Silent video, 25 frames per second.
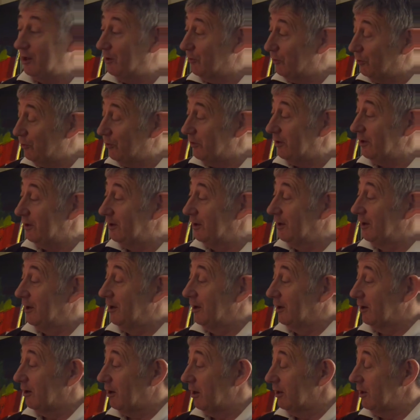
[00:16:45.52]
although the
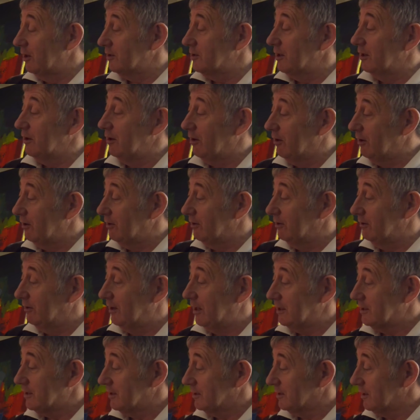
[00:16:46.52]
colours are not
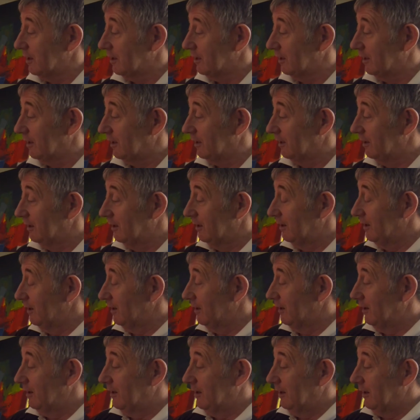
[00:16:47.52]
necessarily
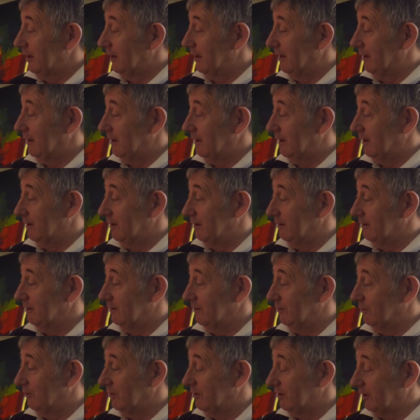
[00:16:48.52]

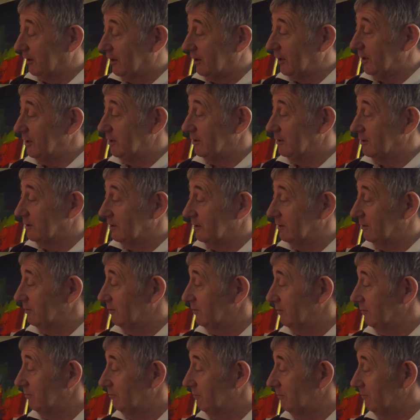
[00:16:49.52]
the greens and
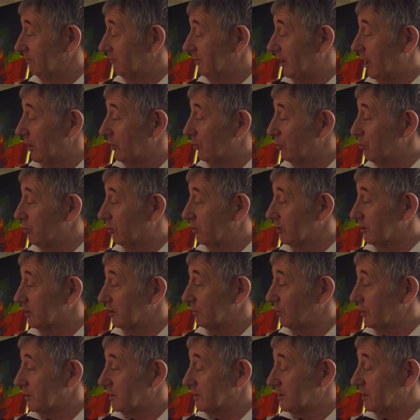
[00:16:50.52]
yellow ochres
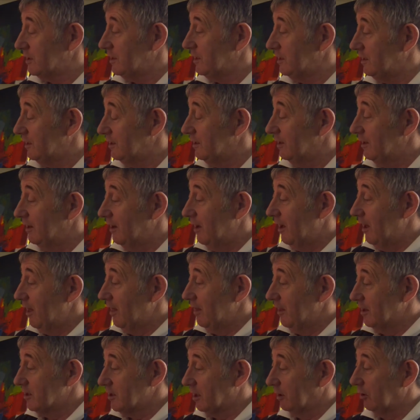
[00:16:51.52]
you would see,
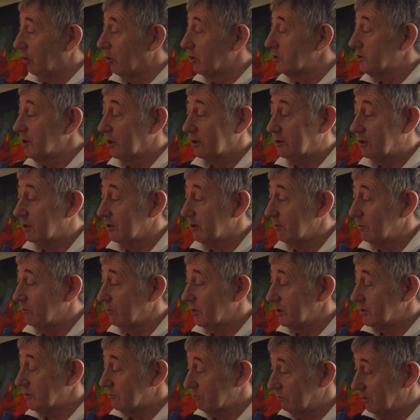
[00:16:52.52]
there's a logic to them
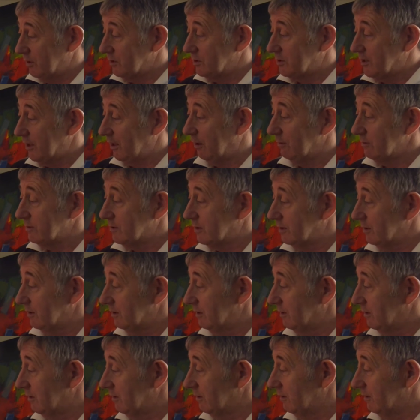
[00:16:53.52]
which helps the
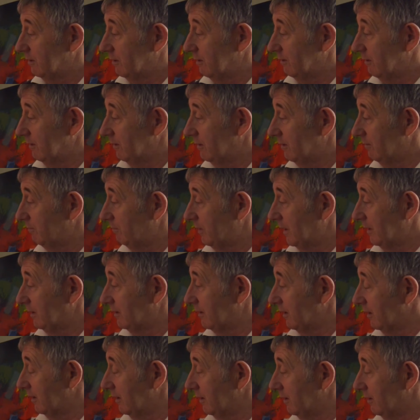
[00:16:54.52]

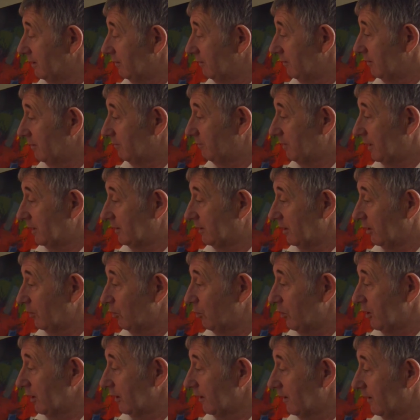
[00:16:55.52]
painting
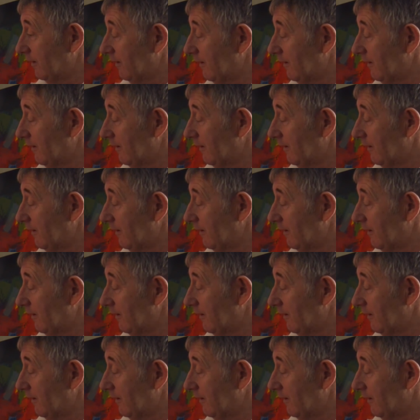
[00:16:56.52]
work.